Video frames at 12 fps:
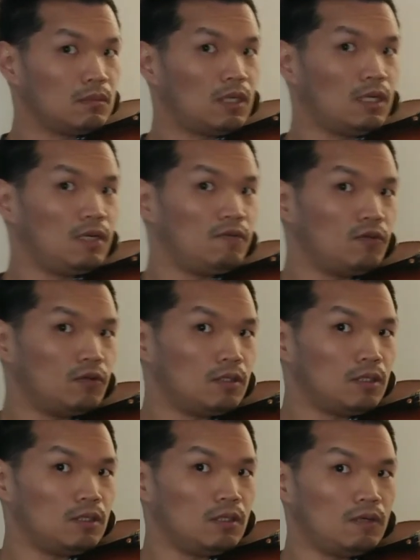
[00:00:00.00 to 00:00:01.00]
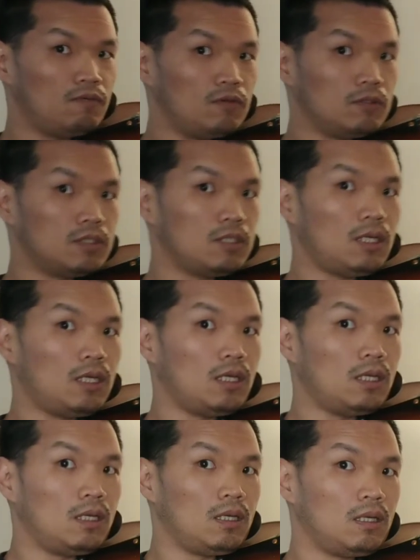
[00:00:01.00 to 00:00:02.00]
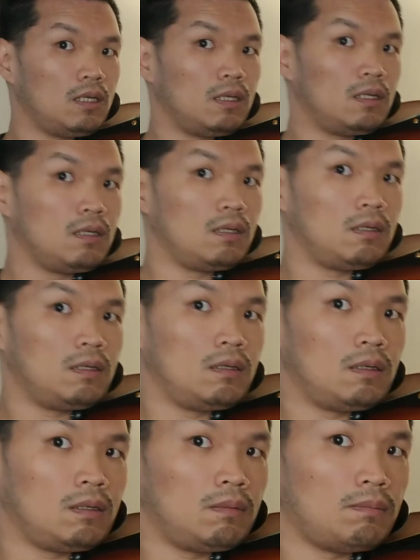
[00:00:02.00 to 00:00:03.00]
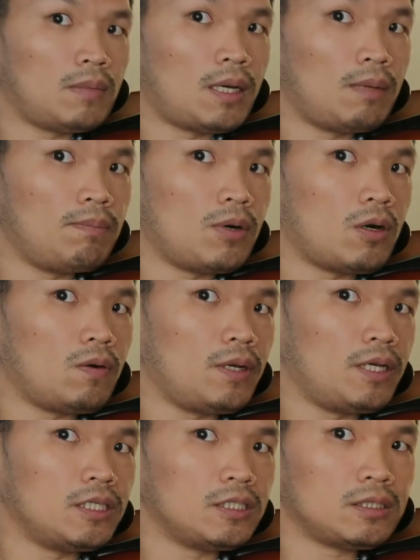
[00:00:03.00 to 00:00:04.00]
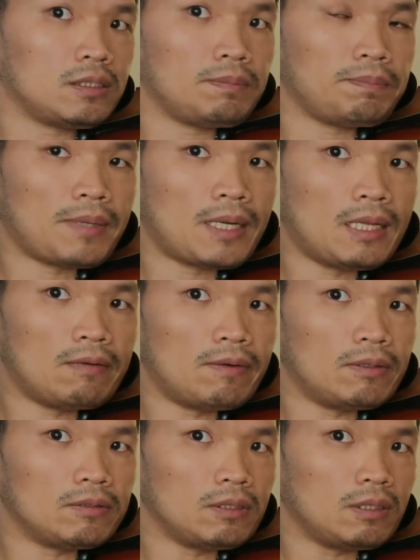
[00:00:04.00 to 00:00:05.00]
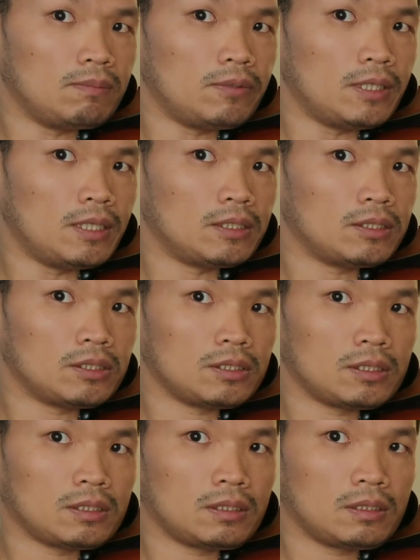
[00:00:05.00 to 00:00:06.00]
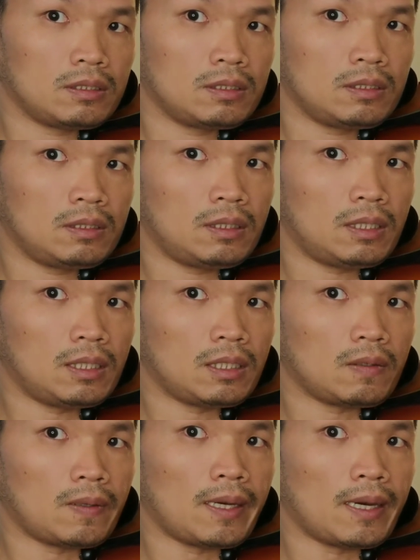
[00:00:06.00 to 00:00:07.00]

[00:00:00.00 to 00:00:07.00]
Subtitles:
And if you see, my bow is parallel to the bridge, and going